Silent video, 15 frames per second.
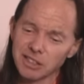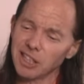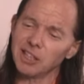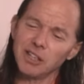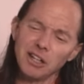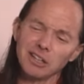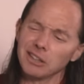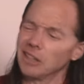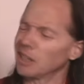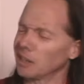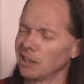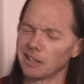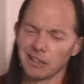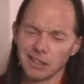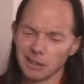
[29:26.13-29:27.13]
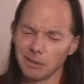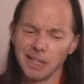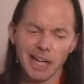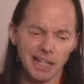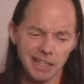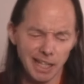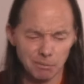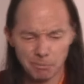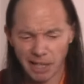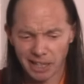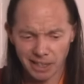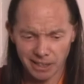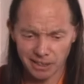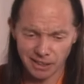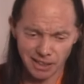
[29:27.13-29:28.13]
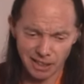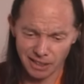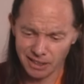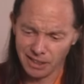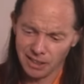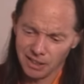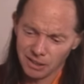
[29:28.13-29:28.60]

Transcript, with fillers: say no look look look we had that back in uh,